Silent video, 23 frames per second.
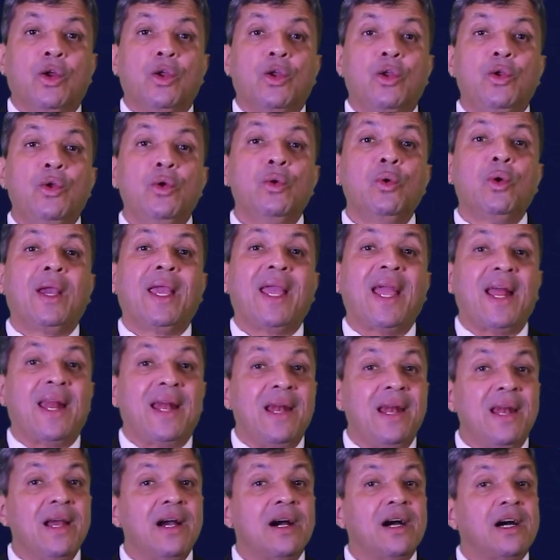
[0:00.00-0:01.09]
you
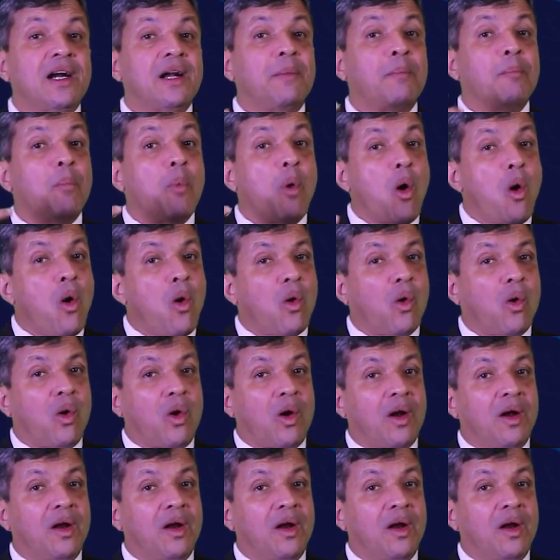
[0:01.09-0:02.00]
can learn more